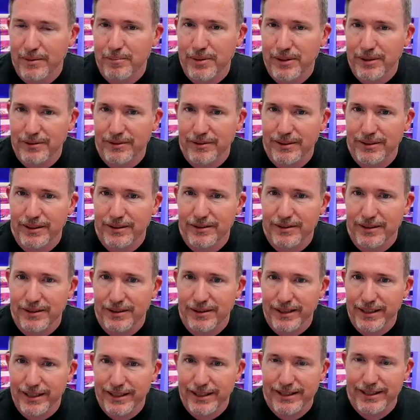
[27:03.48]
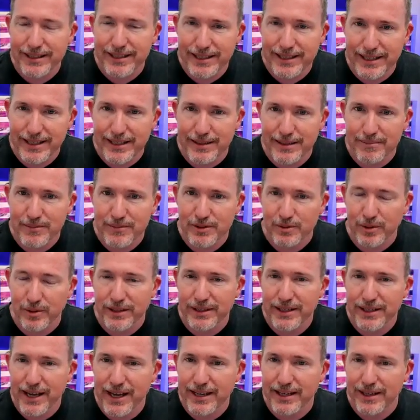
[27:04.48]
ability to lead teams. We
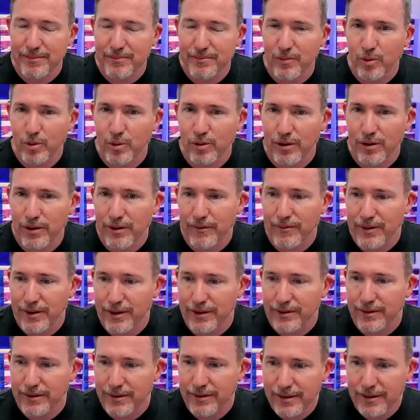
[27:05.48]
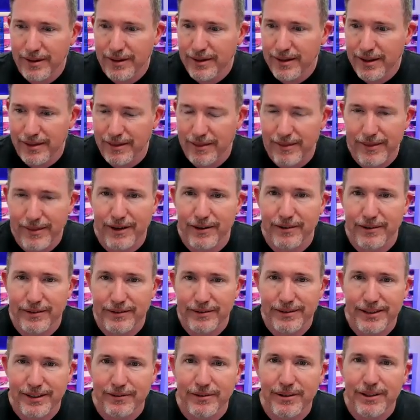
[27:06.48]
take it more of their
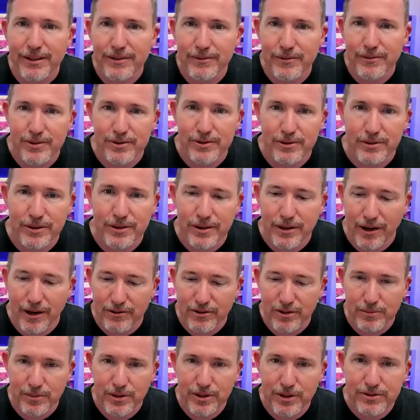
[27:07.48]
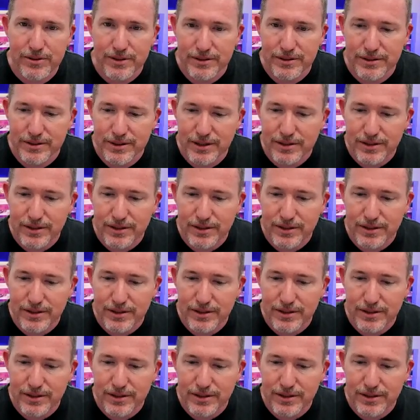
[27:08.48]
individual contributions.